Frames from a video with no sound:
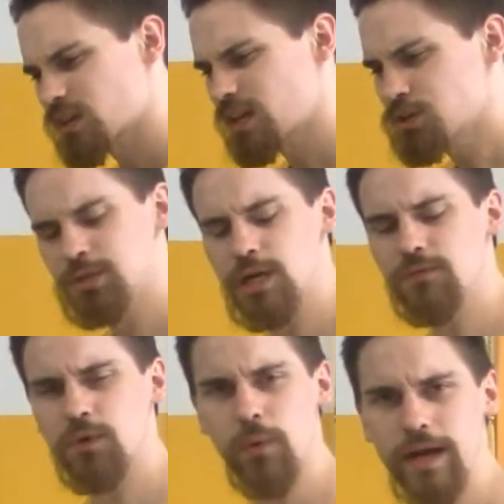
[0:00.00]
get
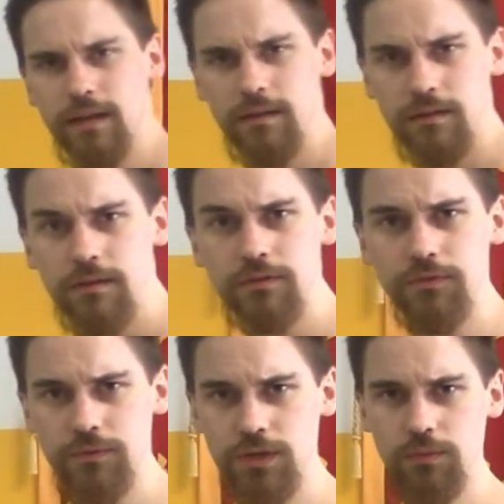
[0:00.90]
yourself acquainted
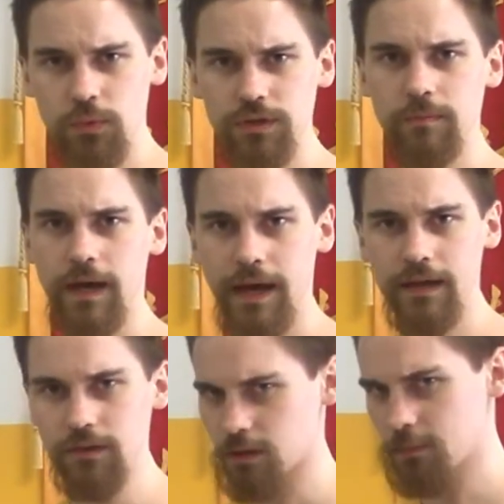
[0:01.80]
with the
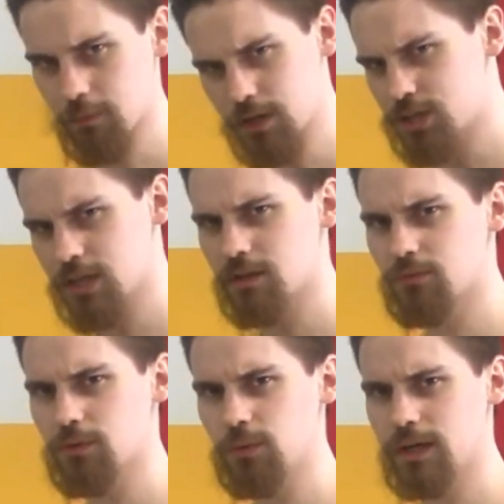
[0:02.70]
bag and punching it
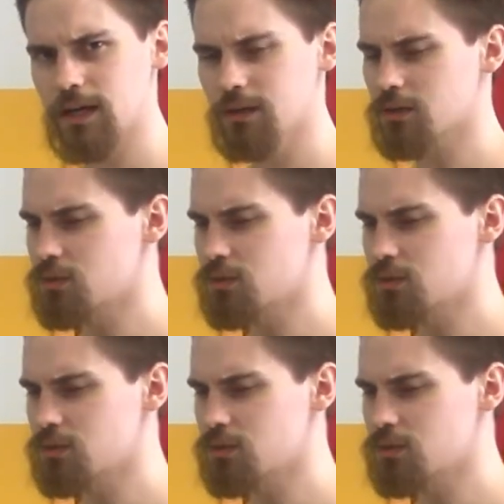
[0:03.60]
for a while.